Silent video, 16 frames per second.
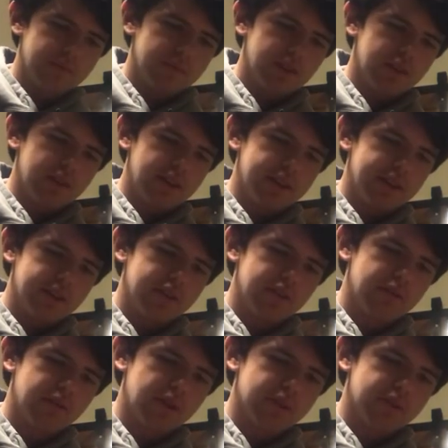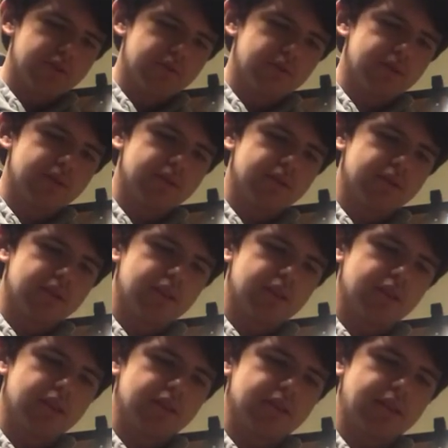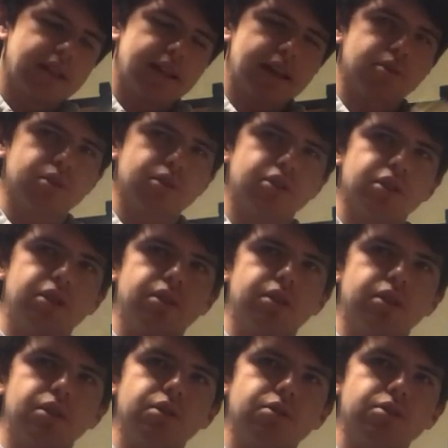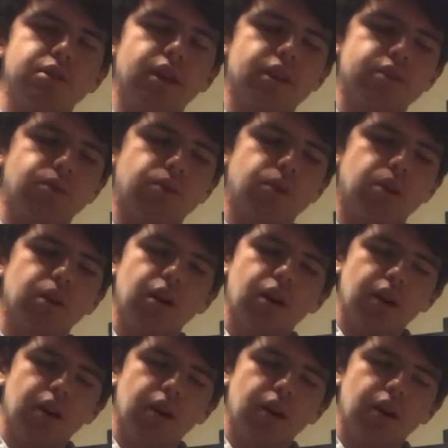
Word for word: They're like universal ones. That's what the U stands for